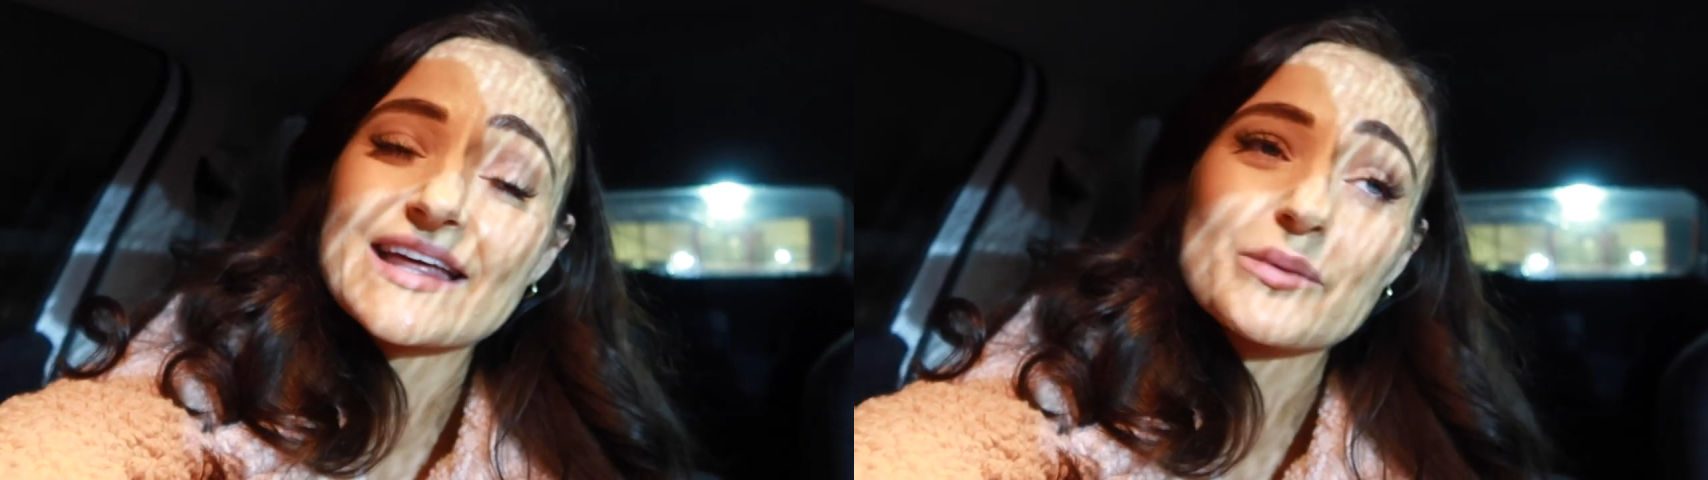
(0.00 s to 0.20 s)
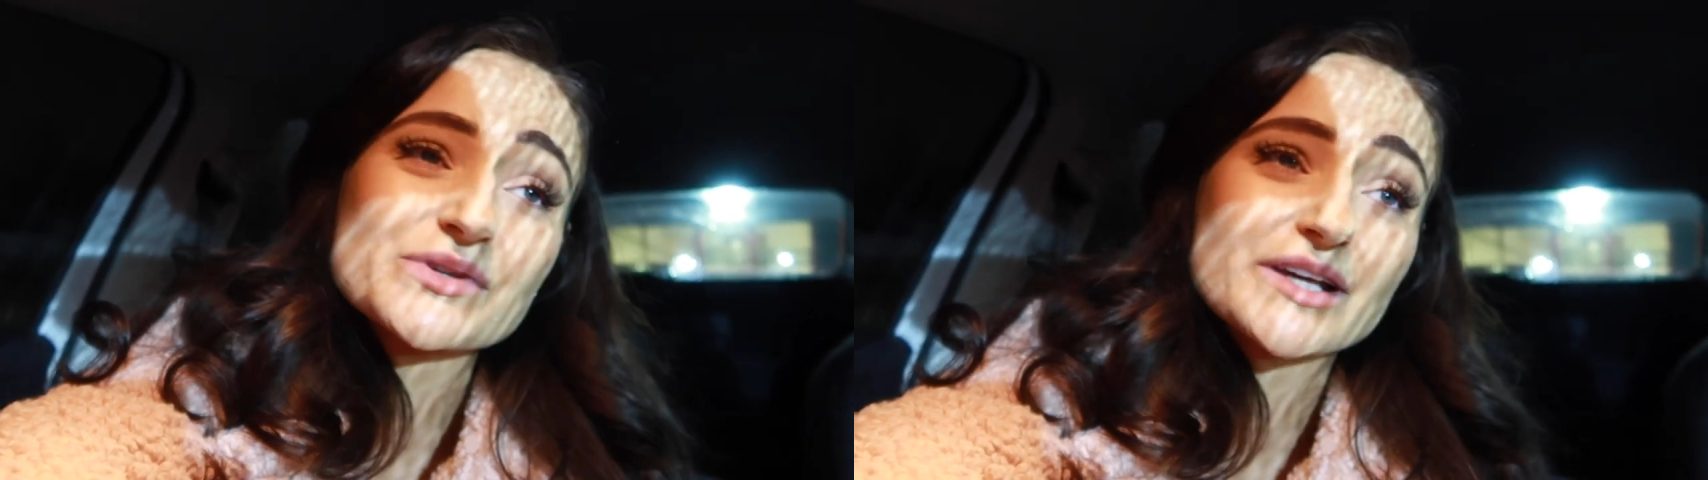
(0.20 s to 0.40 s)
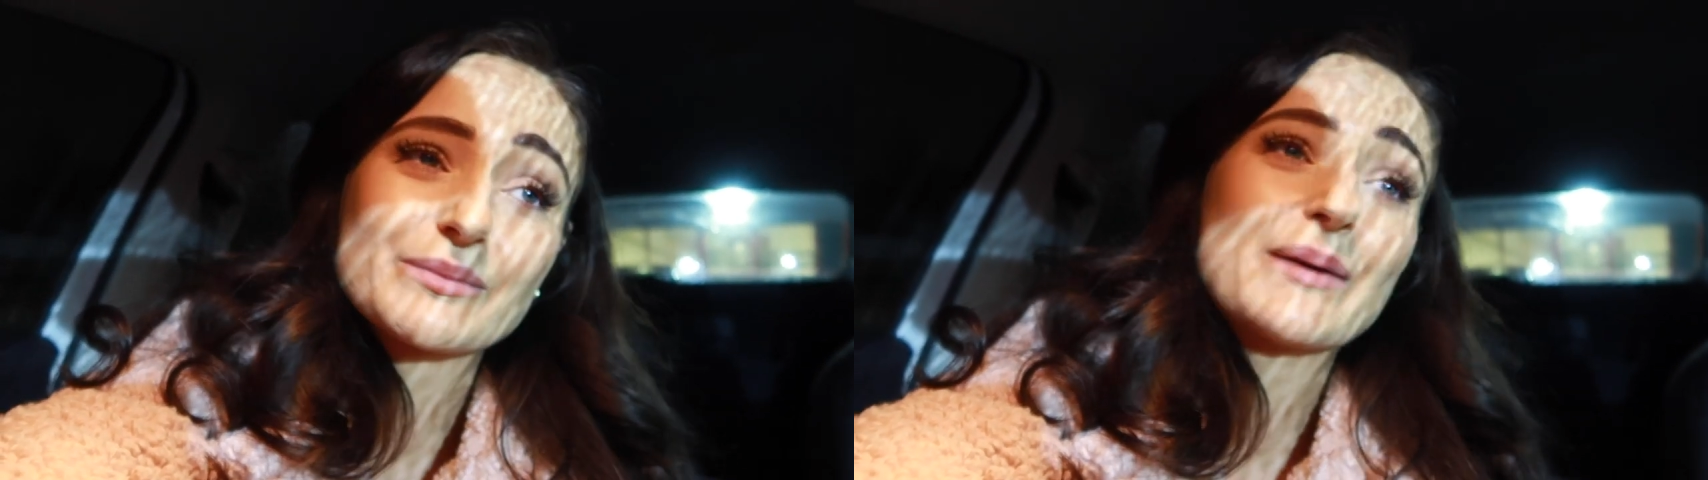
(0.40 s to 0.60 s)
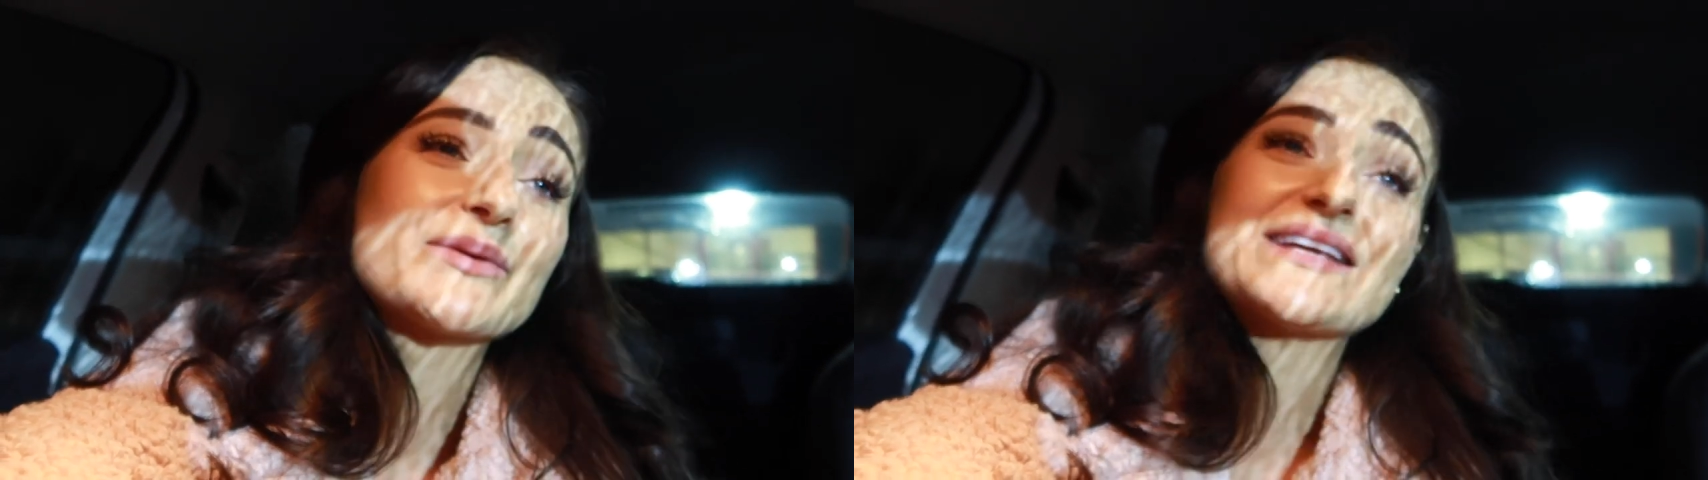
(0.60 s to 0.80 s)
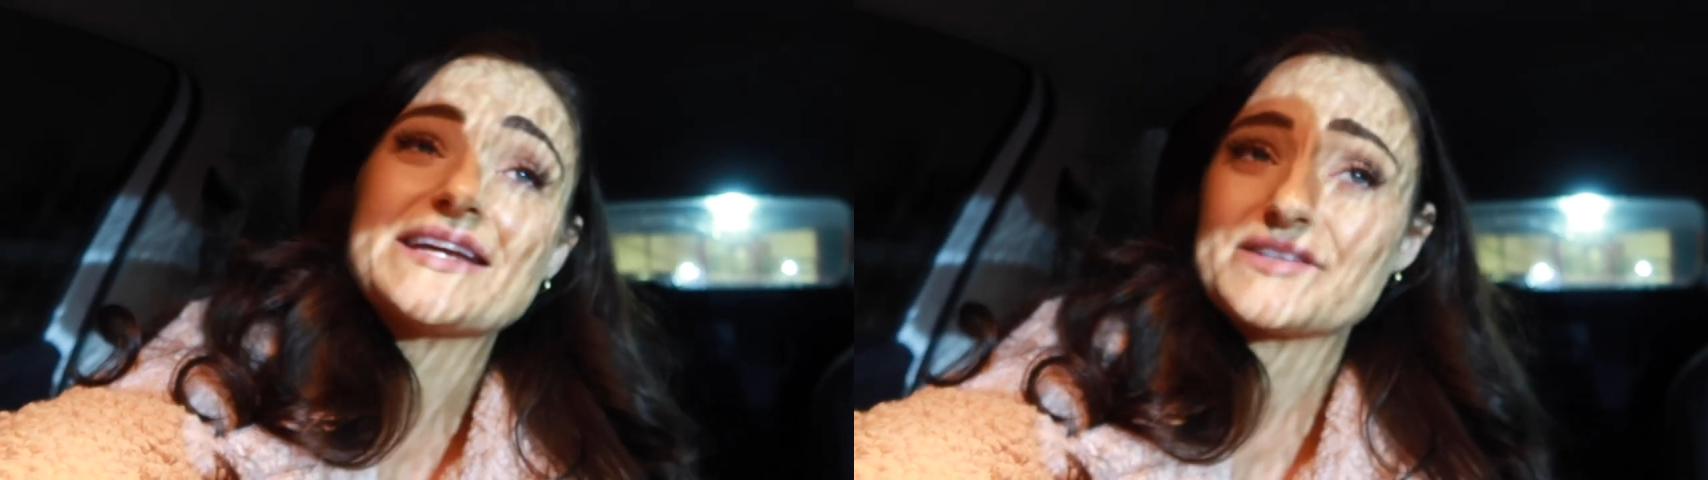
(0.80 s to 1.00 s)
that he wasn't going to be
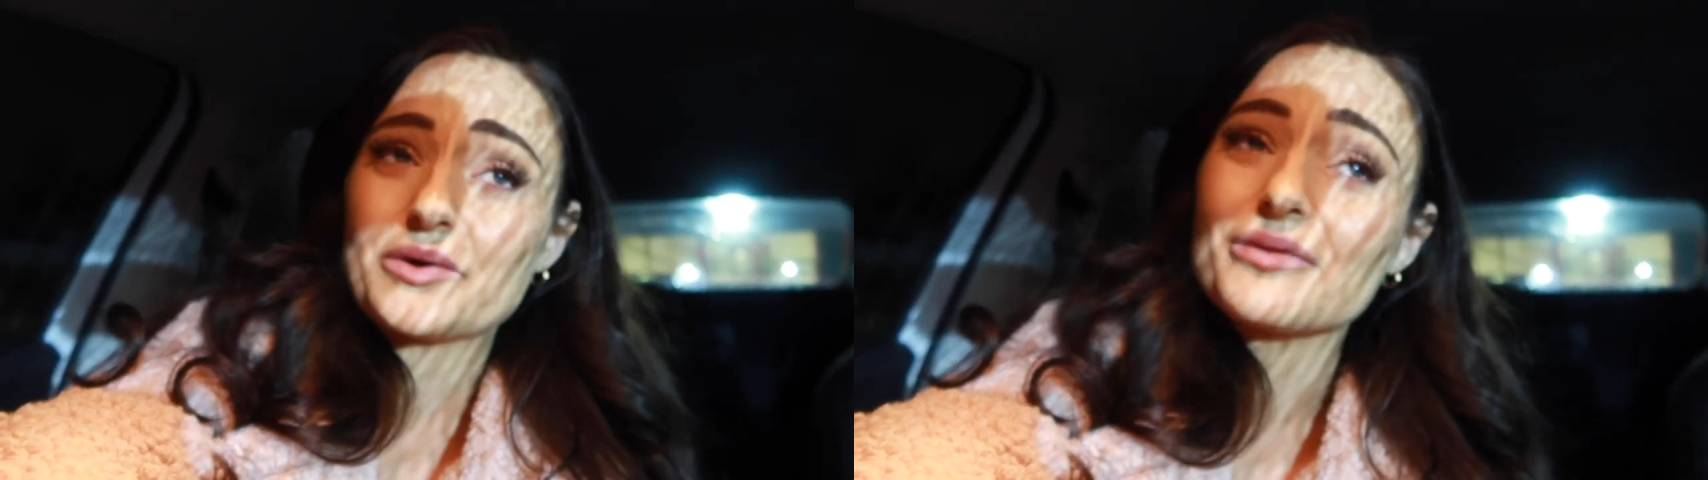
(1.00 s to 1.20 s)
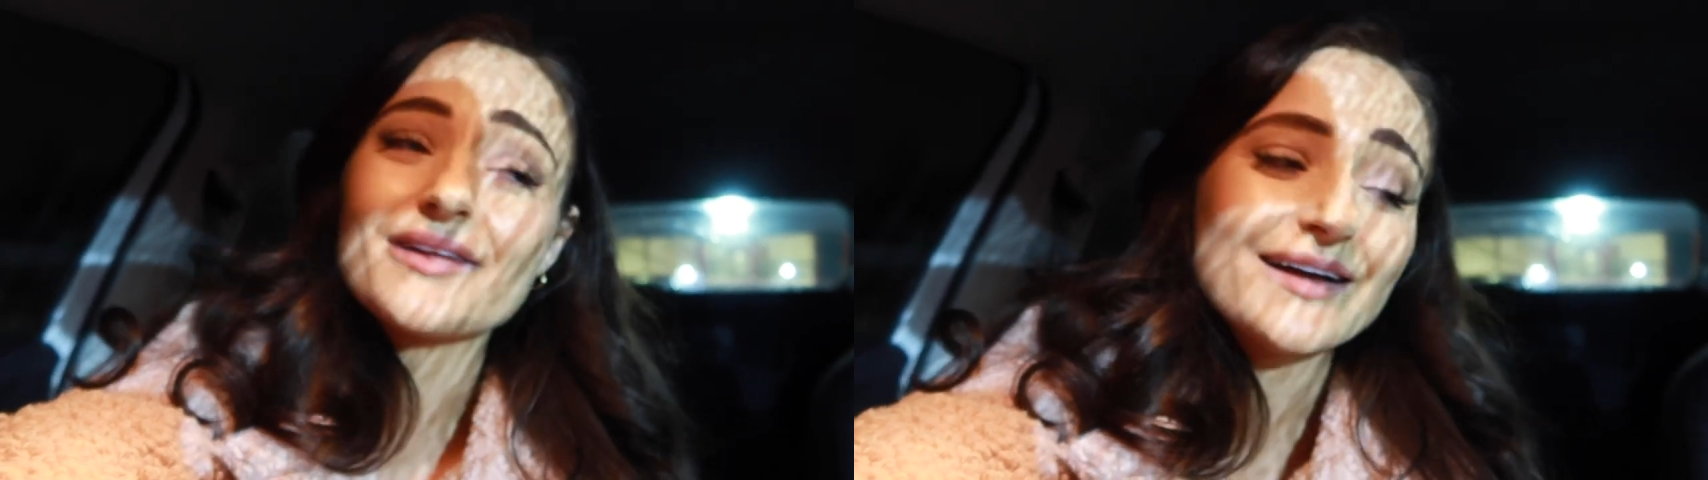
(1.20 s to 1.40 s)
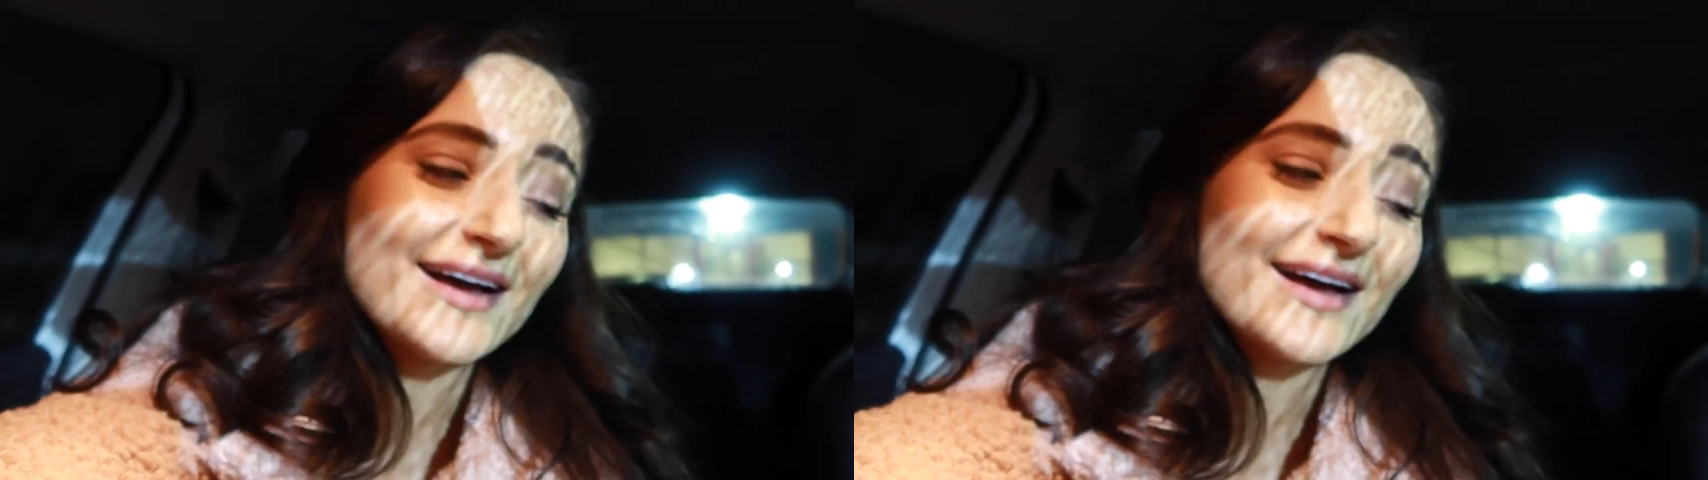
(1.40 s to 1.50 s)
able to eat it all.